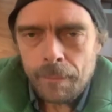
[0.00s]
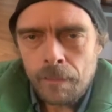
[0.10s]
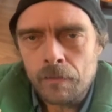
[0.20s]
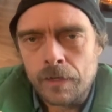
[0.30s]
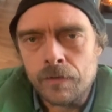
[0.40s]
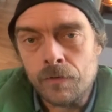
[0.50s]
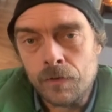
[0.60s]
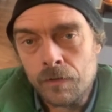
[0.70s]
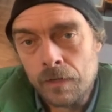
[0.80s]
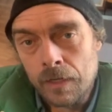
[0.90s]
Like, dude, you
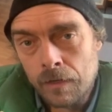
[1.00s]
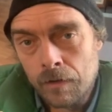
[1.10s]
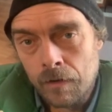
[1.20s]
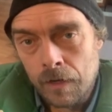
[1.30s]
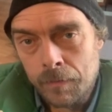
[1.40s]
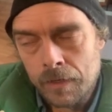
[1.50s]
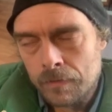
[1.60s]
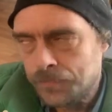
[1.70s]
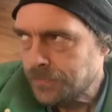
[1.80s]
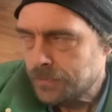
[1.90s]
deleted your email?
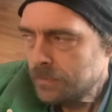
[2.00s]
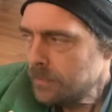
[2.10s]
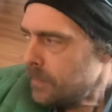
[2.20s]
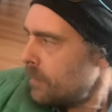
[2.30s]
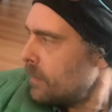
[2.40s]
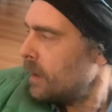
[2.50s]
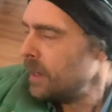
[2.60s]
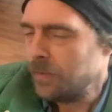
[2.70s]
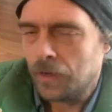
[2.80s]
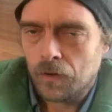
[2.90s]

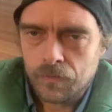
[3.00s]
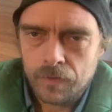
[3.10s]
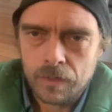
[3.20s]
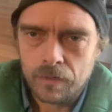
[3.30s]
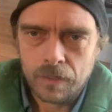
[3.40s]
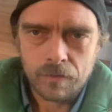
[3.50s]
Anyway, hopefully it'll get